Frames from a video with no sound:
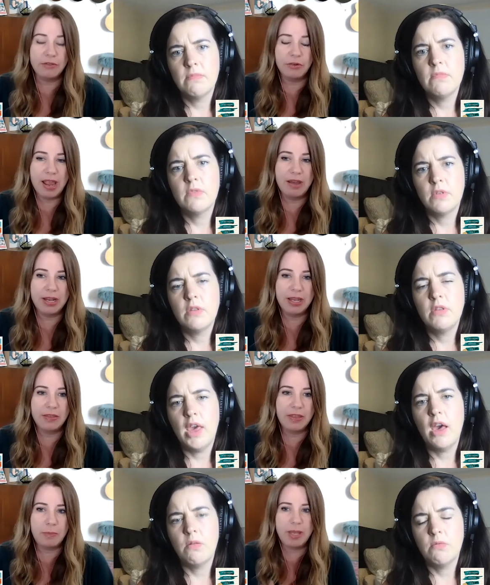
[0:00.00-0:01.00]
Speaker 1: around it
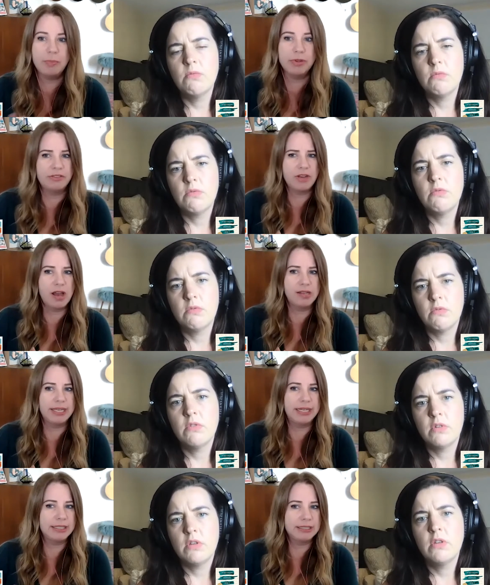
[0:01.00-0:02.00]
yeah. that people have gone
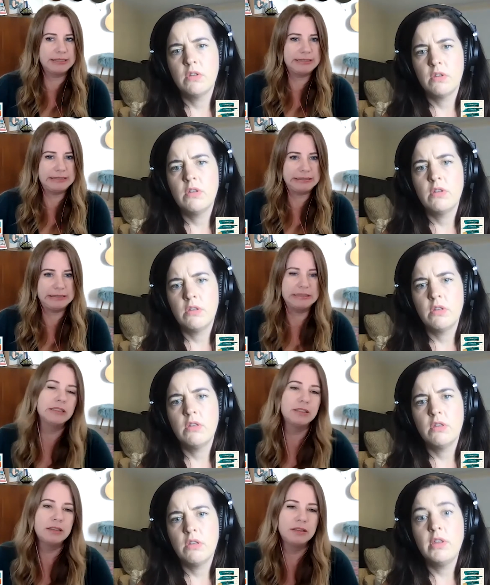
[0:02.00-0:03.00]
like, Ugh,
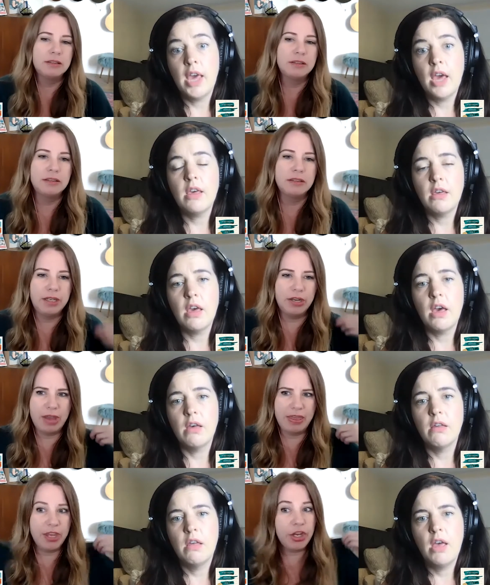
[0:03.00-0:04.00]
yeah, yeah, yeah. You know,
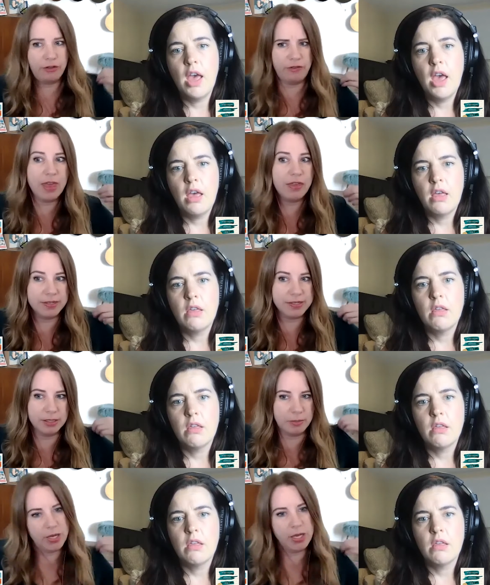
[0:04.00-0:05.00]
I think your faith is
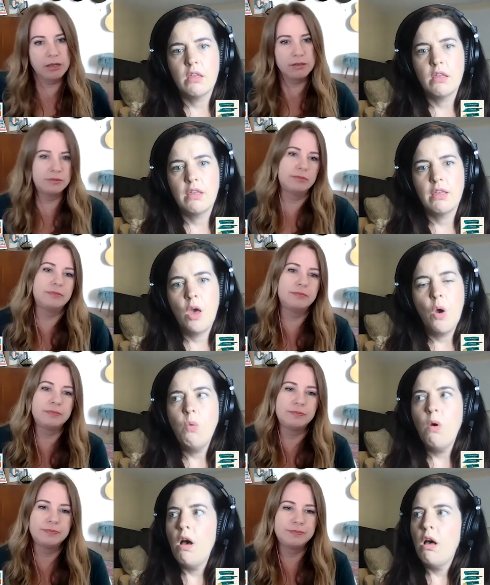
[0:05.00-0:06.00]
slipping.
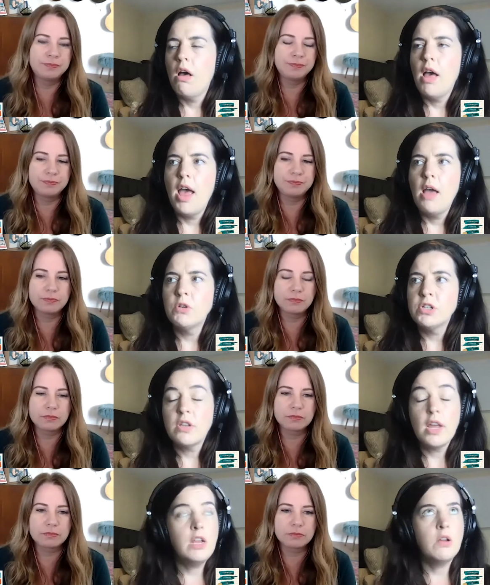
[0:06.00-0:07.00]
Speaker 2: Well, and we're
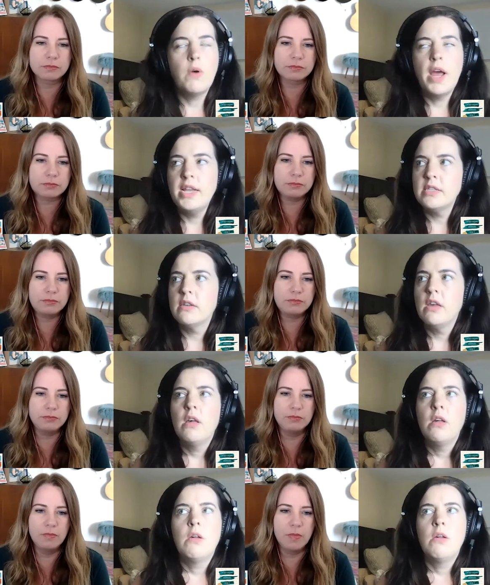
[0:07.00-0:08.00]
you know, and it's
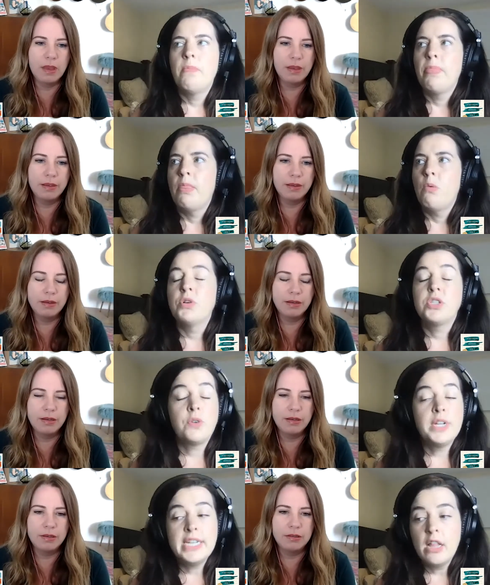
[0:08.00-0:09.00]
we're
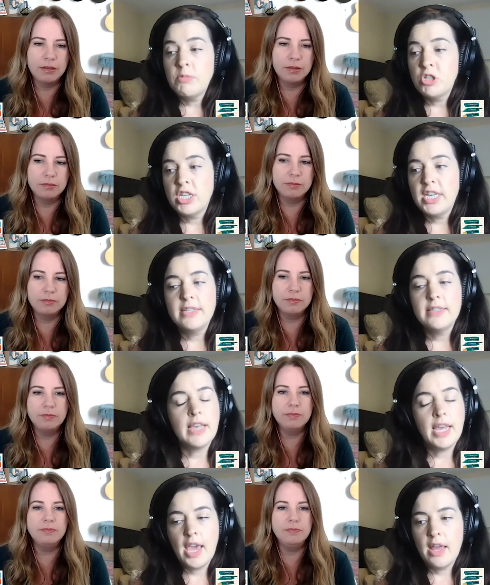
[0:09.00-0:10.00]
storytelling machines.
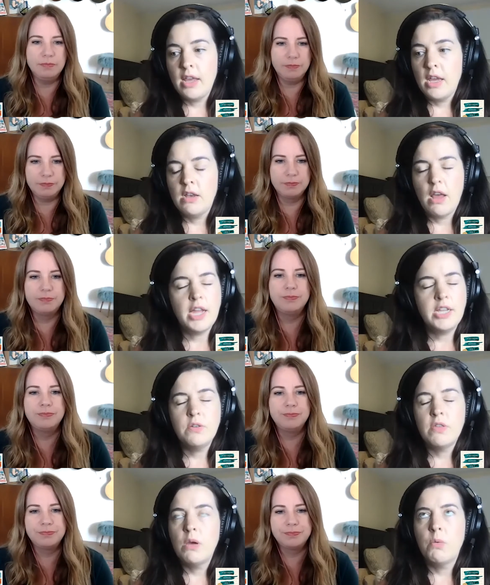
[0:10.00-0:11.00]
I get it. I do
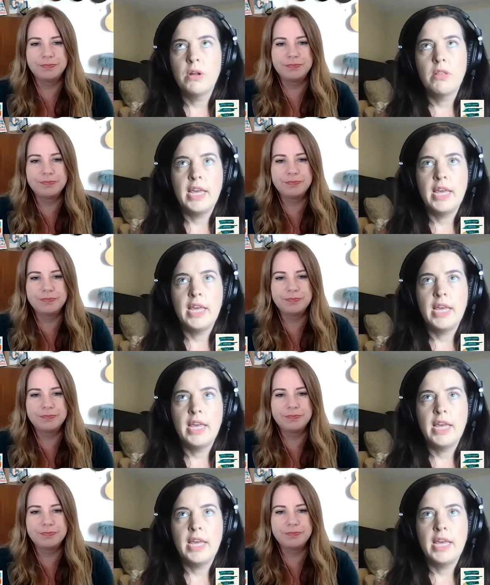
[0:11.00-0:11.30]
think we're like